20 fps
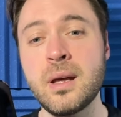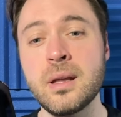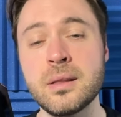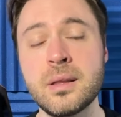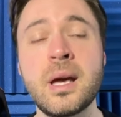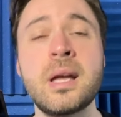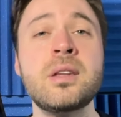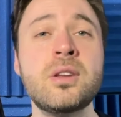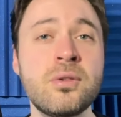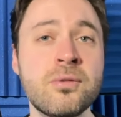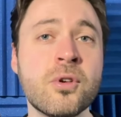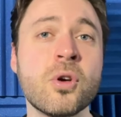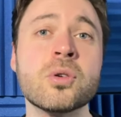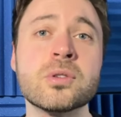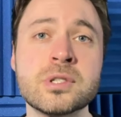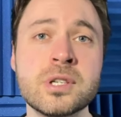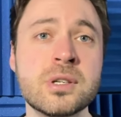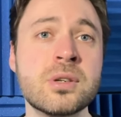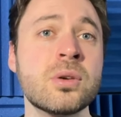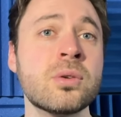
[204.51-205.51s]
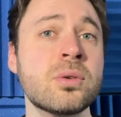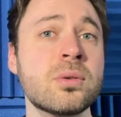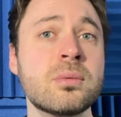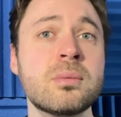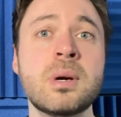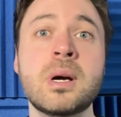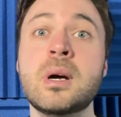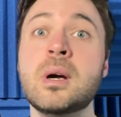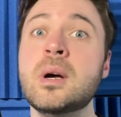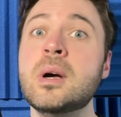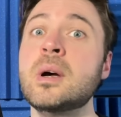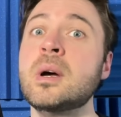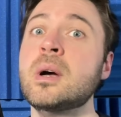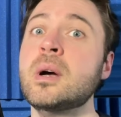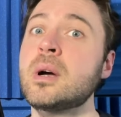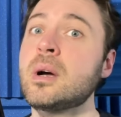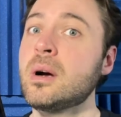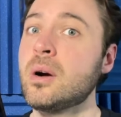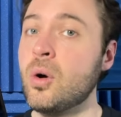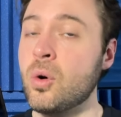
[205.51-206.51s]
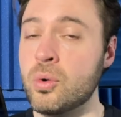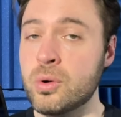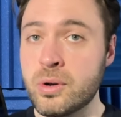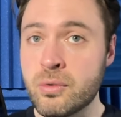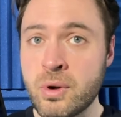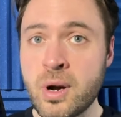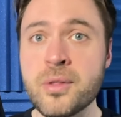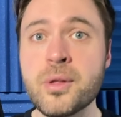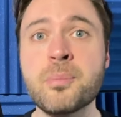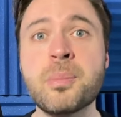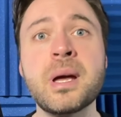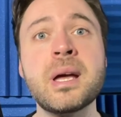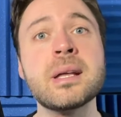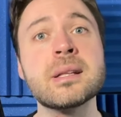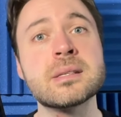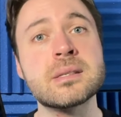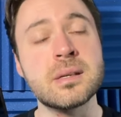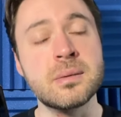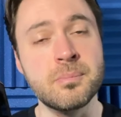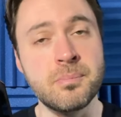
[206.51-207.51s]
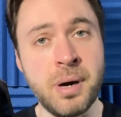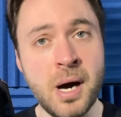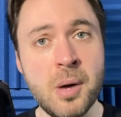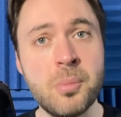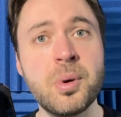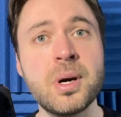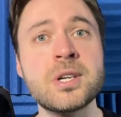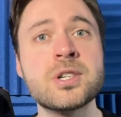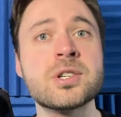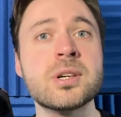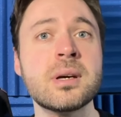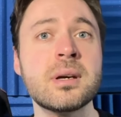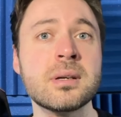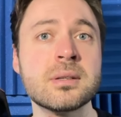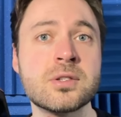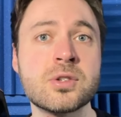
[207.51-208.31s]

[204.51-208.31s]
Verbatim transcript: Then you've got to do all your other bits and publish it.